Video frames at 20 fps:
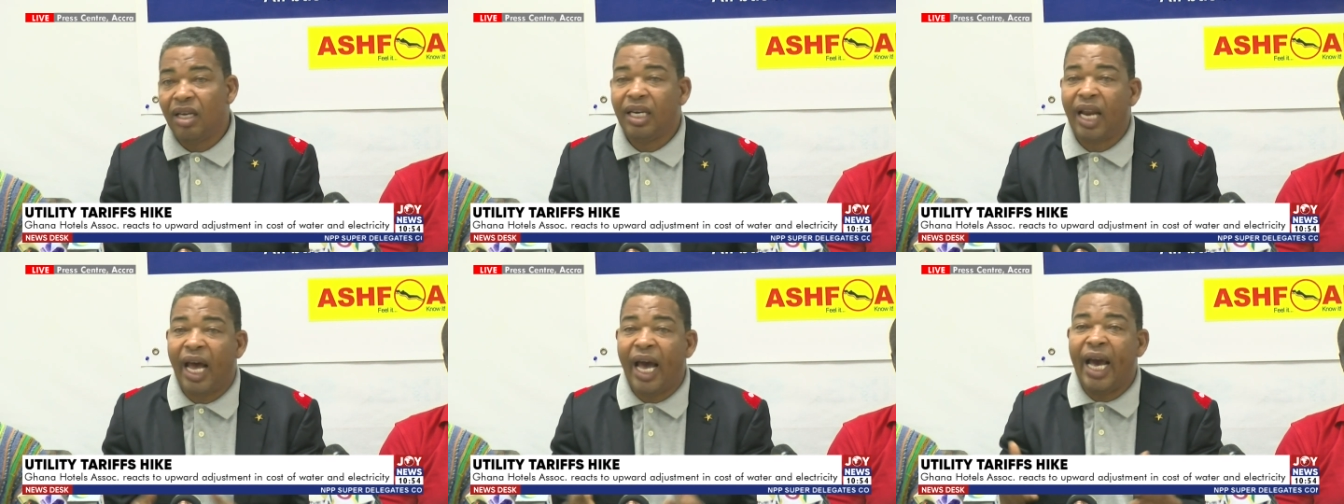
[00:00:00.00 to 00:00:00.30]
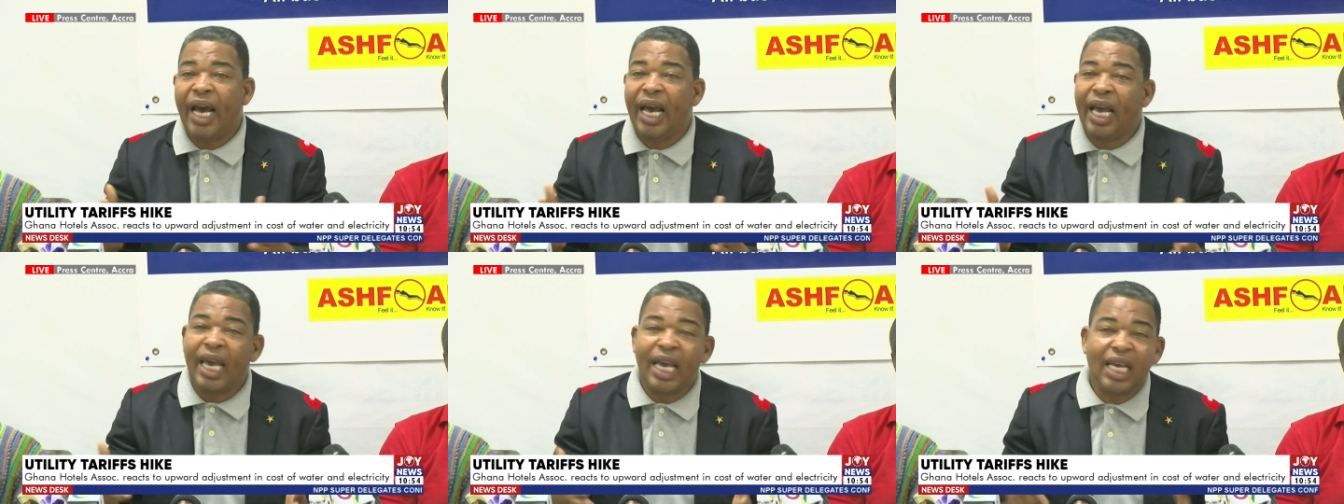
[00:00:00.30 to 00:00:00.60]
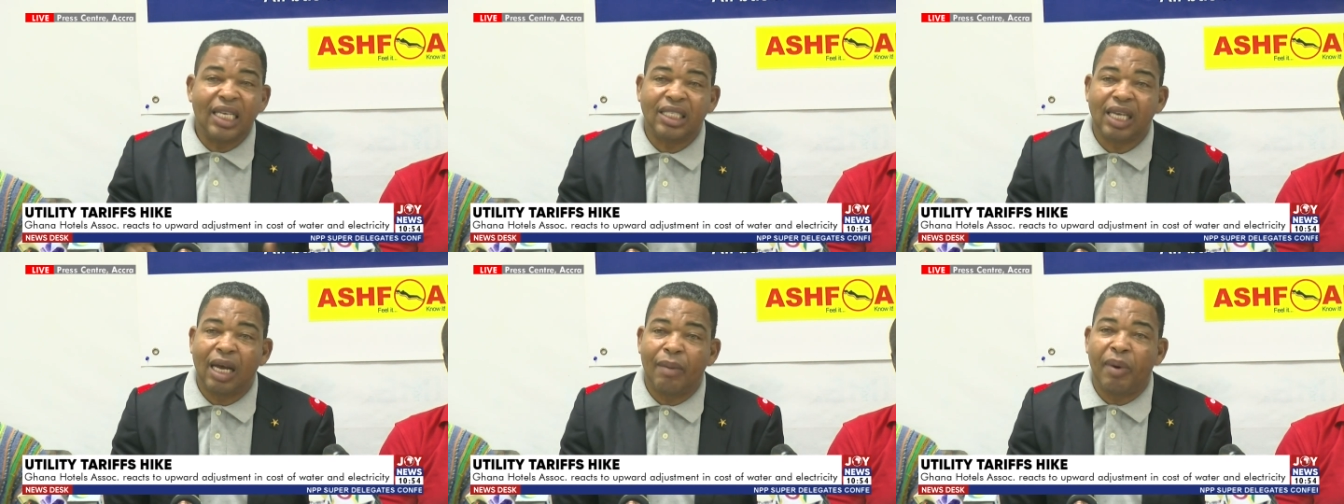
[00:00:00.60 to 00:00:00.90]
now
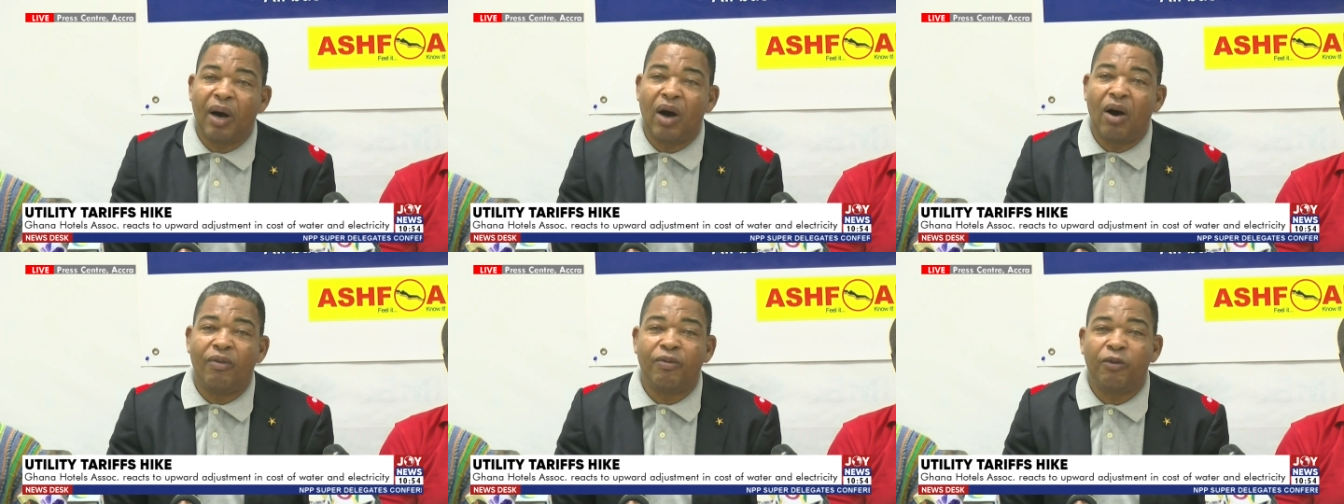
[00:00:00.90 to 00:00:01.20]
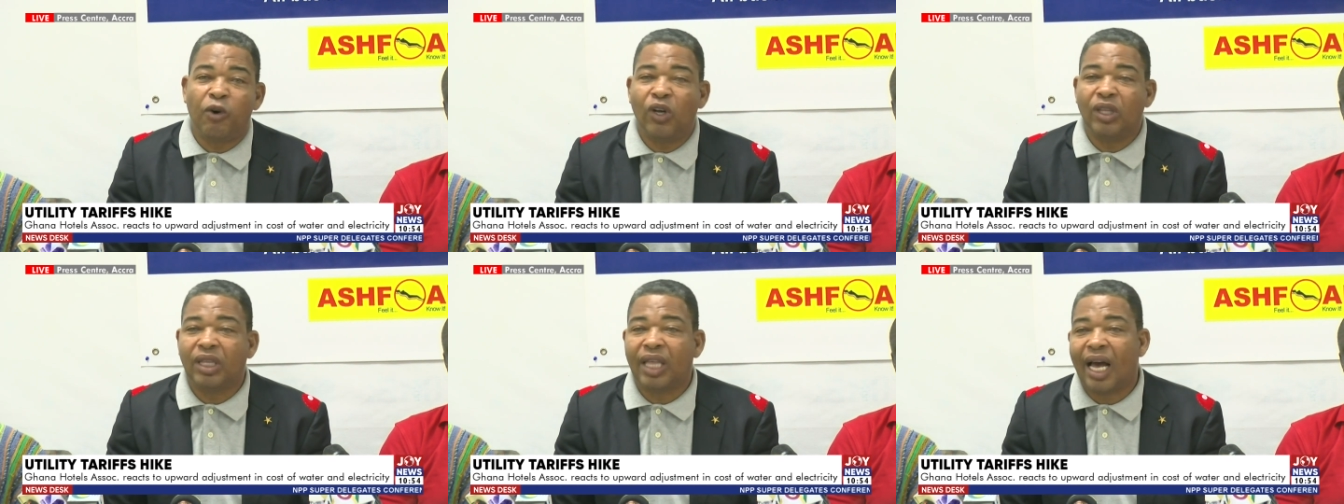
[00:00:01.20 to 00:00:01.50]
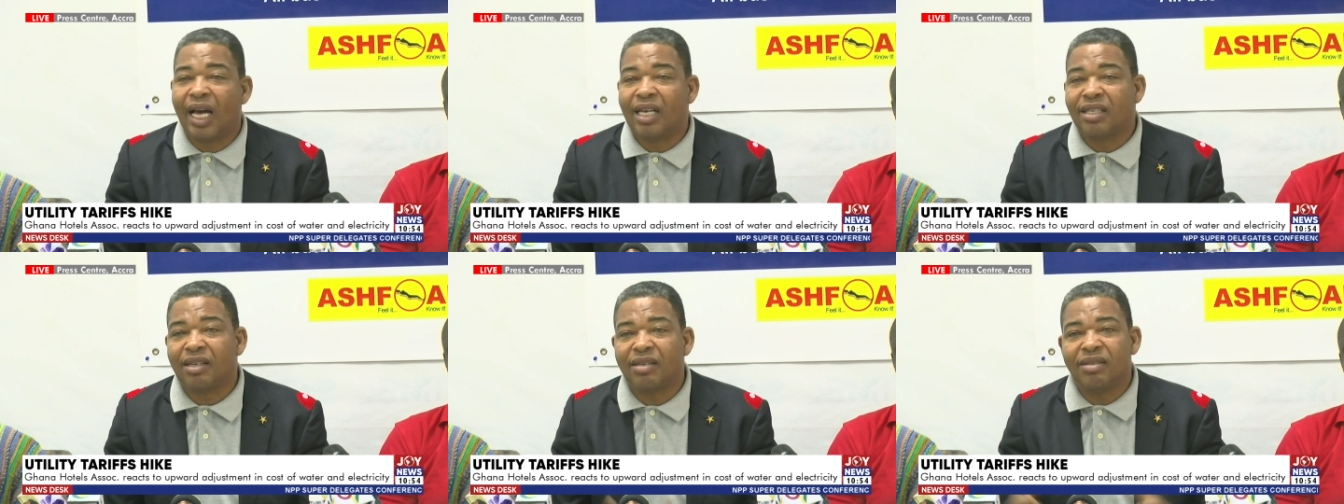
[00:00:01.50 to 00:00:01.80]
it's about
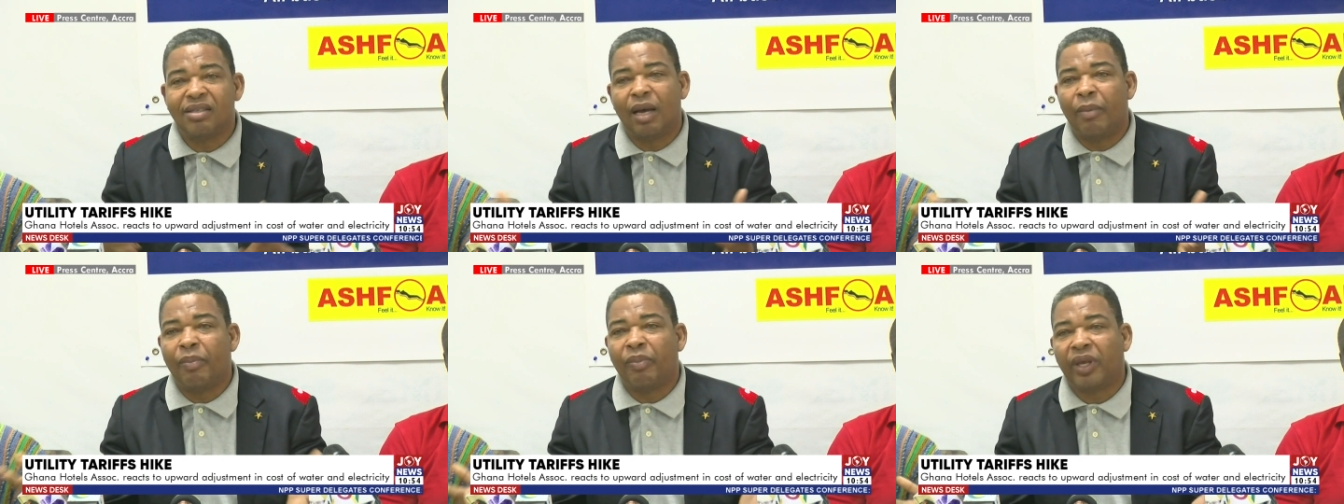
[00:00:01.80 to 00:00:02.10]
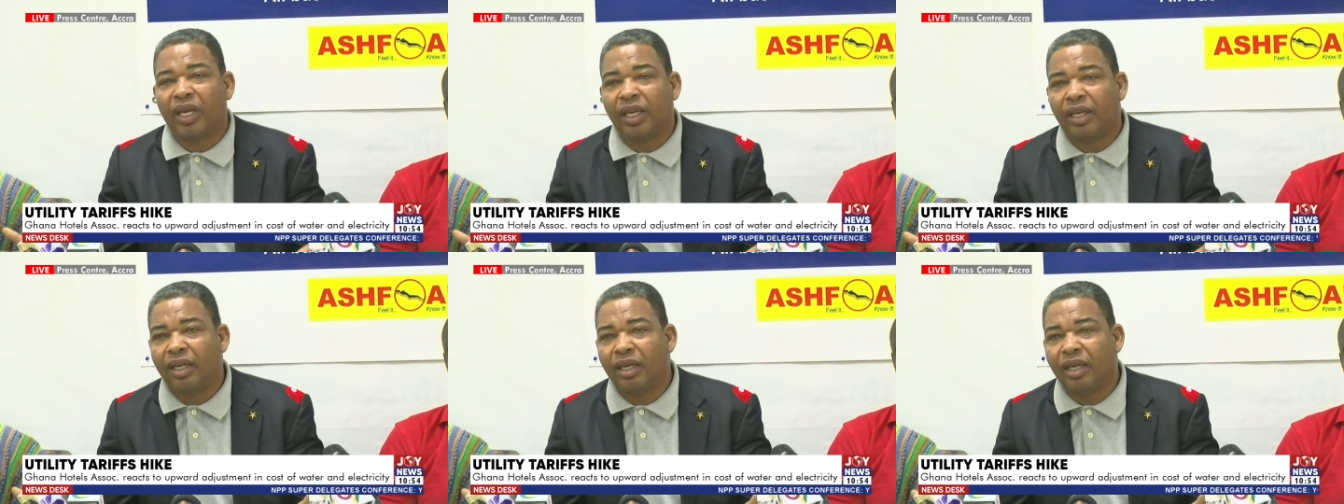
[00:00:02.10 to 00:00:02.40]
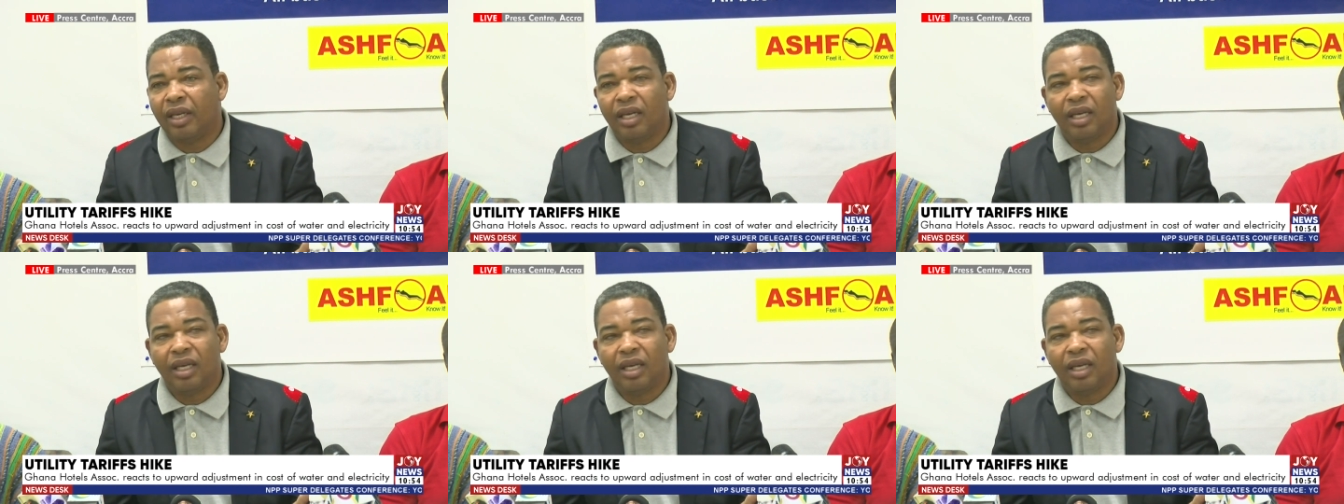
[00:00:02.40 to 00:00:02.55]
4,000 something.